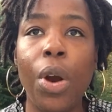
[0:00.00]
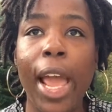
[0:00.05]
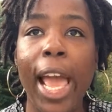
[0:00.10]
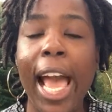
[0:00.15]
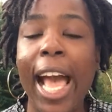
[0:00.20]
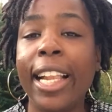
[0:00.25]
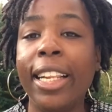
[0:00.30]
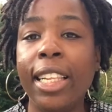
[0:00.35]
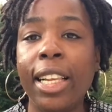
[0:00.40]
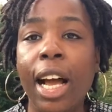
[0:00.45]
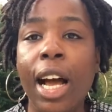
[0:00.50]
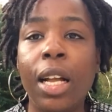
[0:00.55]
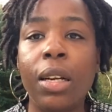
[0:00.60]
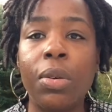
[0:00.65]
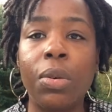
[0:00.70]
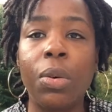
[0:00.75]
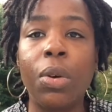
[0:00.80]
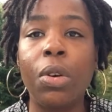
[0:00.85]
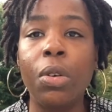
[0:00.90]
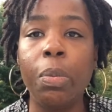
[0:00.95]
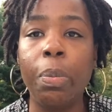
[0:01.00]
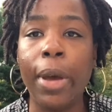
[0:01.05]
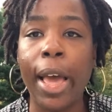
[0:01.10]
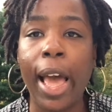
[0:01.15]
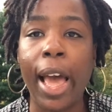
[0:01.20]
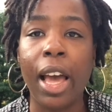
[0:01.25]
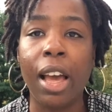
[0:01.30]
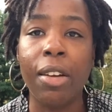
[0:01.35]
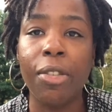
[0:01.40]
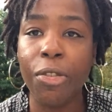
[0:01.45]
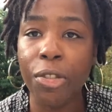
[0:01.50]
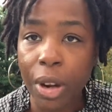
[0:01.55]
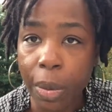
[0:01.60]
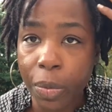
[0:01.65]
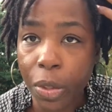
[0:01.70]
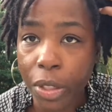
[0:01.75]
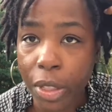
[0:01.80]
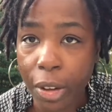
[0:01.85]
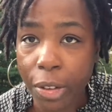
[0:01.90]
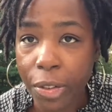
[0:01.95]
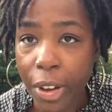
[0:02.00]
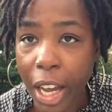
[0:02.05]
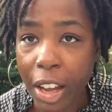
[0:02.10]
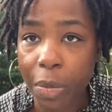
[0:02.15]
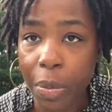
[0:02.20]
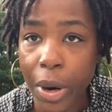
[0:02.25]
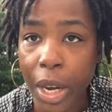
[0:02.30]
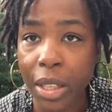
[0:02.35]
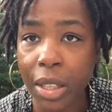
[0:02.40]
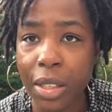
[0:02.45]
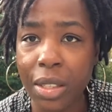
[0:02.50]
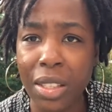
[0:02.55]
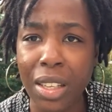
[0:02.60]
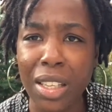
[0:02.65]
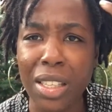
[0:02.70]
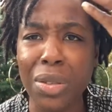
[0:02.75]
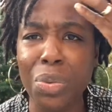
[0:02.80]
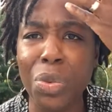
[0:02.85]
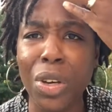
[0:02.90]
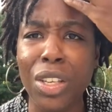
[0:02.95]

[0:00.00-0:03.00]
had not grown back from the 5 pregnancies.